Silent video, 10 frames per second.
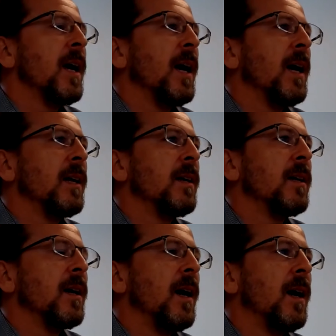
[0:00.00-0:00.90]

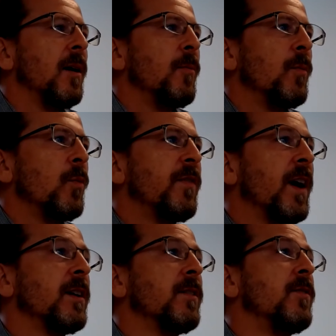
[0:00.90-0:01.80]
And we
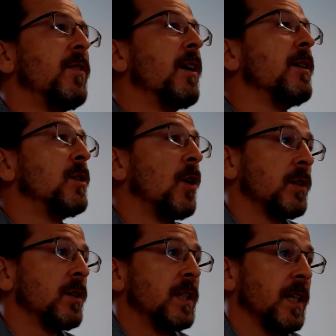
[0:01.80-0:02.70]
found it a very
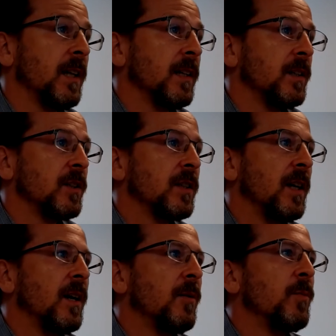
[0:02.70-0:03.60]
daunting challenge
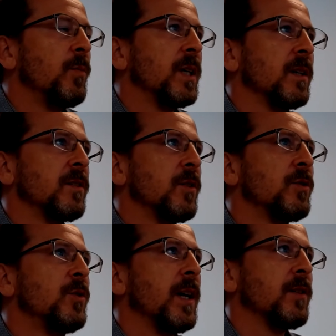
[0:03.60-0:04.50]
because
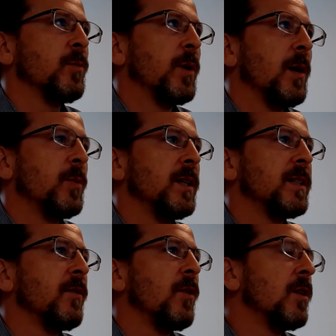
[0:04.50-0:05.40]
those 2,000
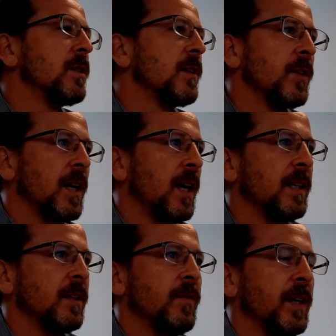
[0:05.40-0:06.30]
properties have all different
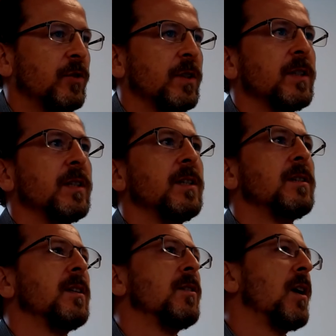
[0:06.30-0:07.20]
kinds of
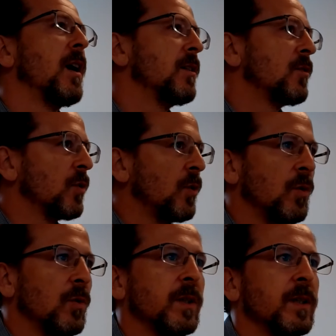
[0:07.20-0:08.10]
entrances and they're not
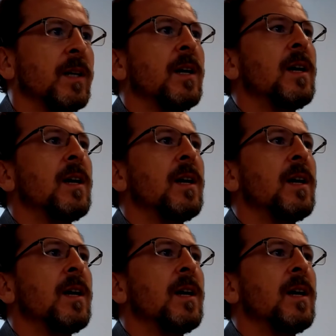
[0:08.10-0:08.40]
controlled. And